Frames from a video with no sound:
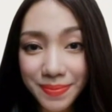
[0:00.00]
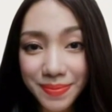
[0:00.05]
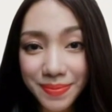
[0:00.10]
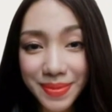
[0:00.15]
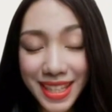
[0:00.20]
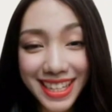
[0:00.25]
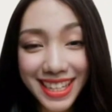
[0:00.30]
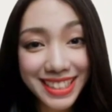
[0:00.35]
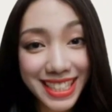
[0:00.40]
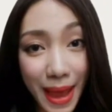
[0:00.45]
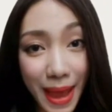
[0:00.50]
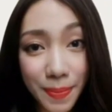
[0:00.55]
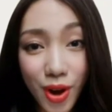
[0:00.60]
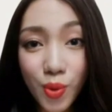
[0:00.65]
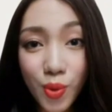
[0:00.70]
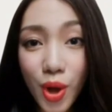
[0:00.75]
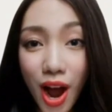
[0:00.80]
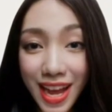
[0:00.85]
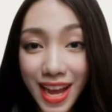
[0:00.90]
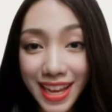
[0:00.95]
Example
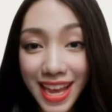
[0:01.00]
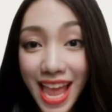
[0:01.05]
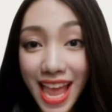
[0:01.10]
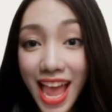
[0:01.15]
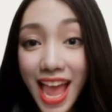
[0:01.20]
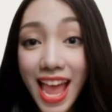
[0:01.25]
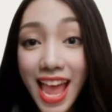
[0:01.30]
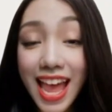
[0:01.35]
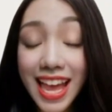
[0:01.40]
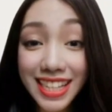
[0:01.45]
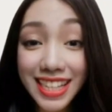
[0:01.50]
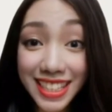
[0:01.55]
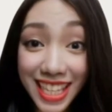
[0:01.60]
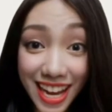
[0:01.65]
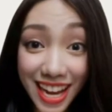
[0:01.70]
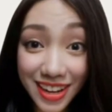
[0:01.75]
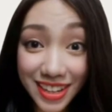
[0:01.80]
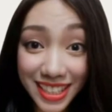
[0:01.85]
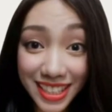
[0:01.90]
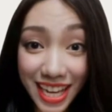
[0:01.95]
1. A
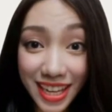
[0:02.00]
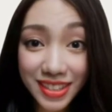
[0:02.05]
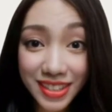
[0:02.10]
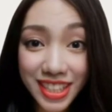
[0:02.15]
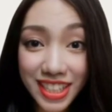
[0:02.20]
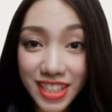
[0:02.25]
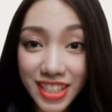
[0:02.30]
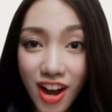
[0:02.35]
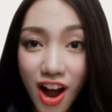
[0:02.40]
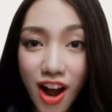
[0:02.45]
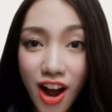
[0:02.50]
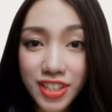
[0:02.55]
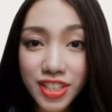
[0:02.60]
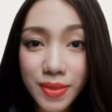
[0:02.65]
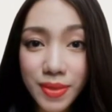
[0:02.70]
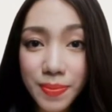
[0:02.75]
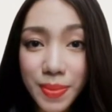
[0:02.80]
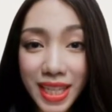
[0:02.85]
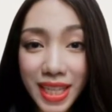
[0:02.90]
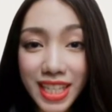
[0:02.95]
debtor sells his car to
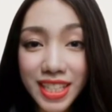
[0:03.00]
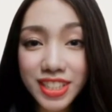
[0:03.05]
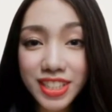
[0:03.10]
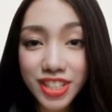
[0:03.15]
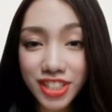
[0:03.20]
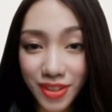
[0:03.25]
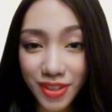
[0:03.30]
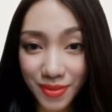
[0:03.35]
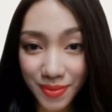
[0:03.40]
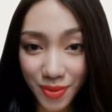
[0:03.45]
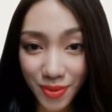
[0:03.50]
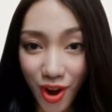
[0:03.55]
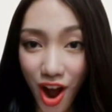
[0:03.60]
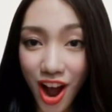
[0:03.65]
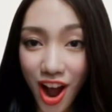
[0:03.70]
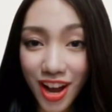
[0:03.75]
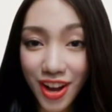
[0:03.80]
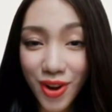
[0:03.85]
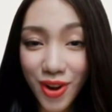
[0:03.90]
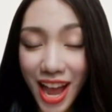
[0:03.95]
B to
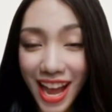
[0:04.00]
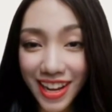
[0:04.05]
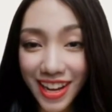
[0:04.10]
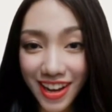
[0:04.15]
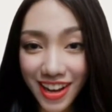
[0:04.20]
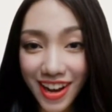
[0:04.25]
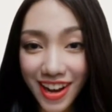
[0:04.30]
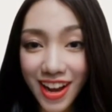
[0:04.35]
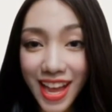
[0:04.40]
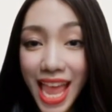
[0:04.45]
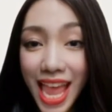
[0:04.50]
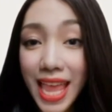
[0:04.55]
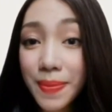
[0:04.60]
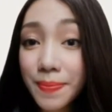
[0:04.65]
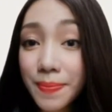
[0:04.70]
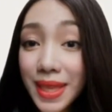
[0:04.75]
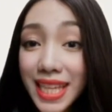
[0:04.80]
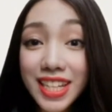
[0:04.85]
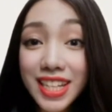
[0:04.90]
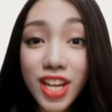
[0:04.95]
defraud a creditor and
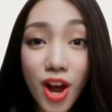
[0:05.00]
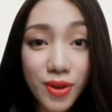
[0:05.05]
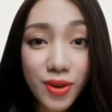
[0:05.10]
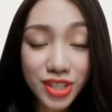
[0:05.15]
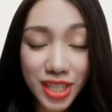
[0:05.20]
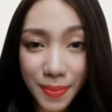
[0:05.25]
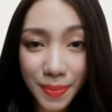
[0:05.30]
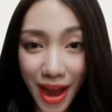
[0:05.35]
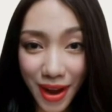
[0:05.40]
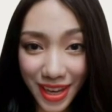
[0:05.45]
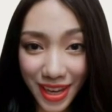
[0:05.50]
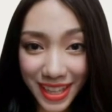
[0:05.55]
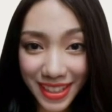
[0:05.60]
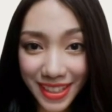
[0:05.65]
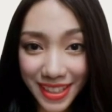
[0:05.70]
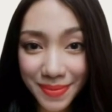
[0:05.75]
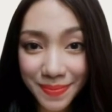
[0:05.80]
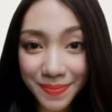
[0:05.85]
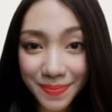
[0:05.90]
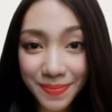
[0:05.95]
B knows about it.
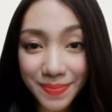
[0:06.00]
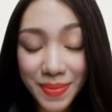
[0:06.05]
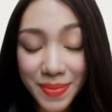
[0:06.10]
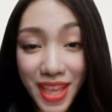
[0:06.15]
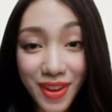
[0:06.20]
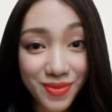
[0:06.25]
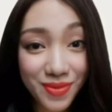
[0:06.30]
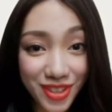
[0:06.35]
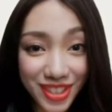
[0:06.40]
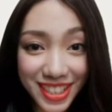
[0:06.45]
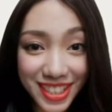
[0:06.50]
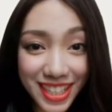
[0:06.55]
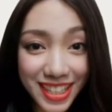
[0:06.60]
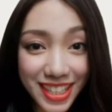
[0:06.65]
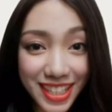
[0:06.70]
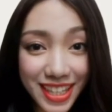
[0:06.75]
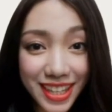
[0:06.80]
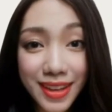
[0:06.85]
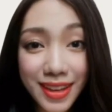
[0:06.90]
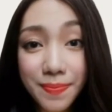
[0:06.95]
If
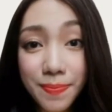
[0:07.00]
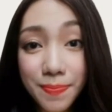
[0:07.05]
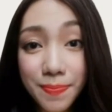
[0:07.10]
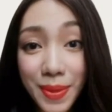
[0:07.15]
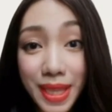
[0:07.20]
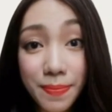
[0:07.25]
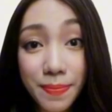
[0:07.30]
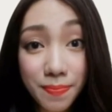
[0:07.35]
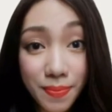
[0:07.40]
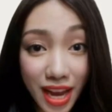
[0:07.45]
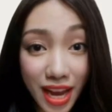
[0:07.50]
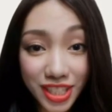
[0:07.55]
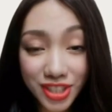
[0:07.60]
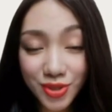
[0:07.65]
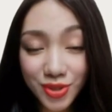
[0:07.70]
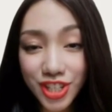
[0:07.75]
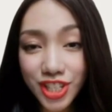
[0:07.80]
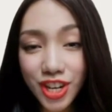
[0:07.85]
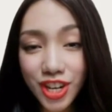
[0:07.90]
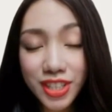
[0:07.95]
rescinded, B must
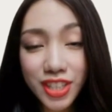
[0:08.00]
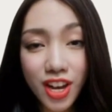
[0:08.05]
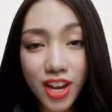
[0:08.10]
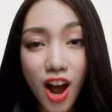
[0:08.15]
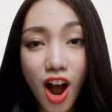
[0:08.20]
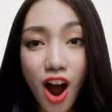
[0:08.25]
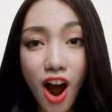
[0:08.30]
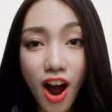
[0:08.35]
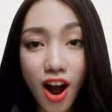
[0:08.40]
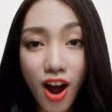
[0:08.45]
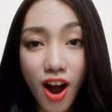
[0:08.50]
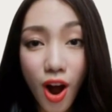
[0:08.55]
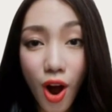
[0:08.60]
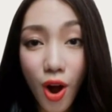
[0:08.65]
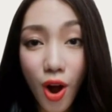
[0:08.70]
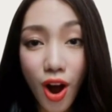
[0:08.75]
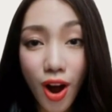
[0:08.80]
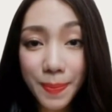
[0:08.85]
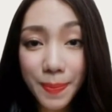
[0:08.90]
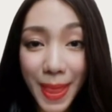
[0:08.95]
return the car
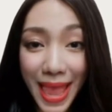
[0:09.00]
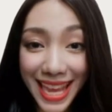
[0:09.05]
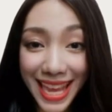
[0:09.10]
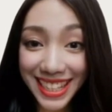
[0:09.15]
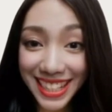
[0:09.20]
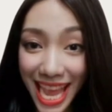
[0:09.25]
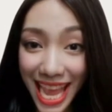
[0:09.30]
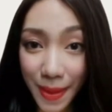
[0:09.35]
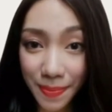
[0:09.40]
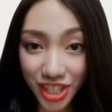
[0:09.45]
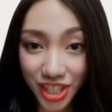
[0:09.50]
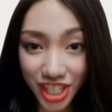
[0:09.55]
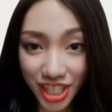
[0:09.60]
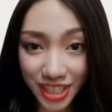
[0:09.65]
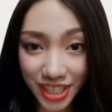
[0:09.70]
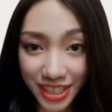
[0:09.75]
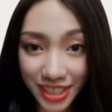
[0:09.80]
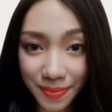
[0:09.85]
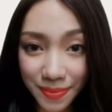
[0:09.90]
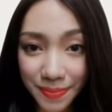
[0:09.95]
or pay
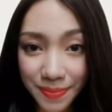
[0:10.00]
damages.